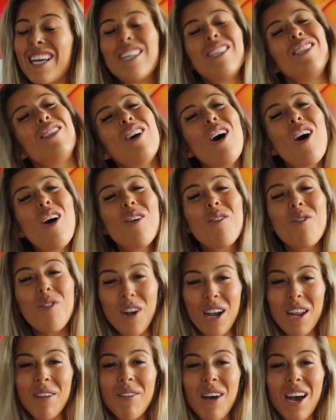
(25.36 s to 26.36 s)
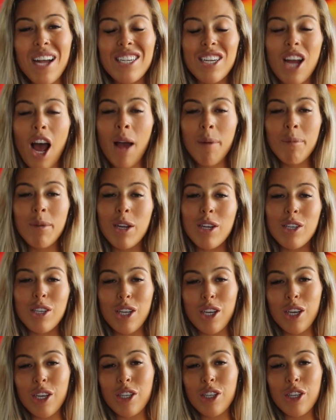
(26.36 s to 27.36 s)
So pretty much I'm new to
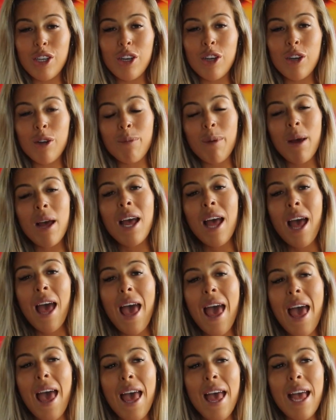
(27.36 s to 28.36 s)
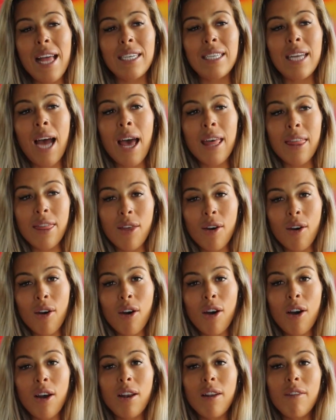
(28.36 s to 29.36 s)
YouTube, and I
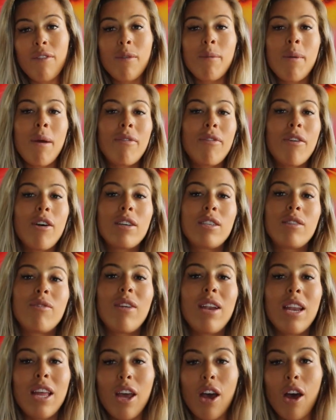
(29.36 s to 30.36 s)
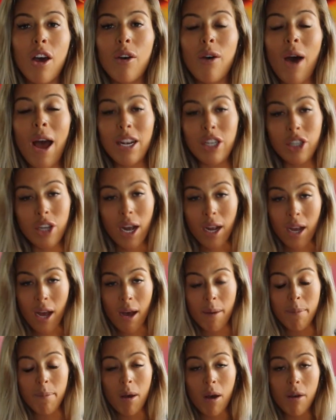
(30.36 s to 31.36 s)
thought for my first video I'd chuck
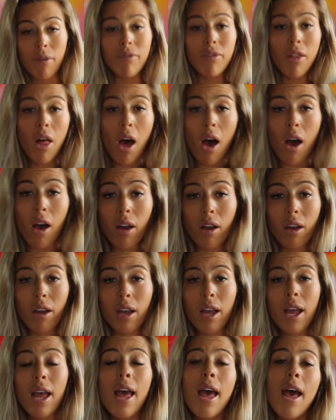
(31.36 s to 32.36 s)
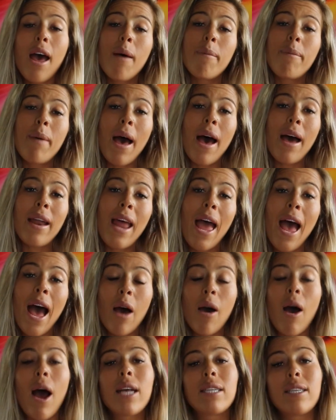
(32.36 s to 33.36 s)
up a vlog about
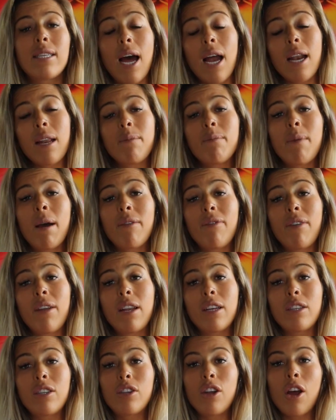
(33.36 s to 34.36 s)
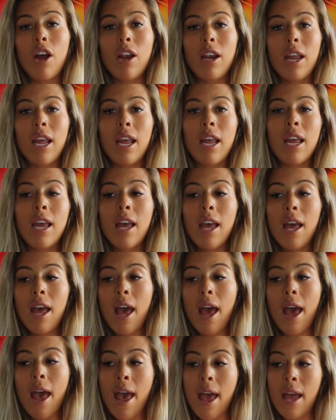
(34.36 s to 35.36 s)
how I started my fitness journey
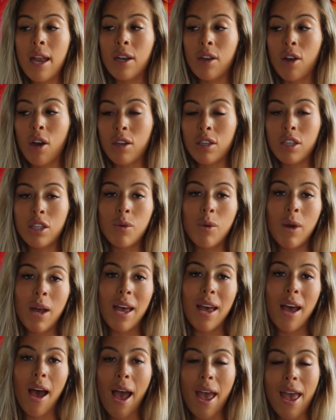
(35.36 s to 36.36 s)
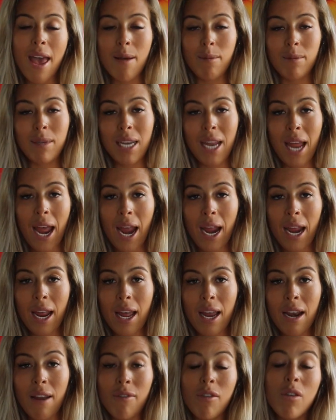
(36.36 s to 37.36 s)
and gotten to where I am today,
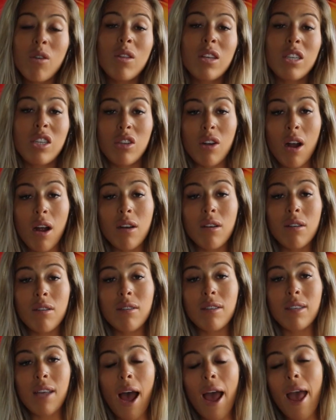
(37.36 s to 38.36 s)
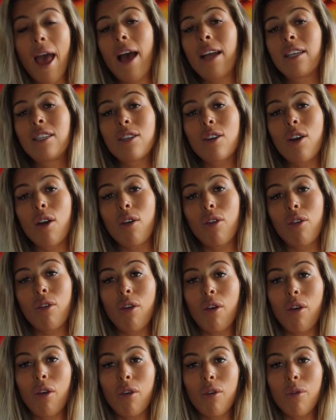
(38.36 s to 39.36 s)
and a few of the struggles I had to go through.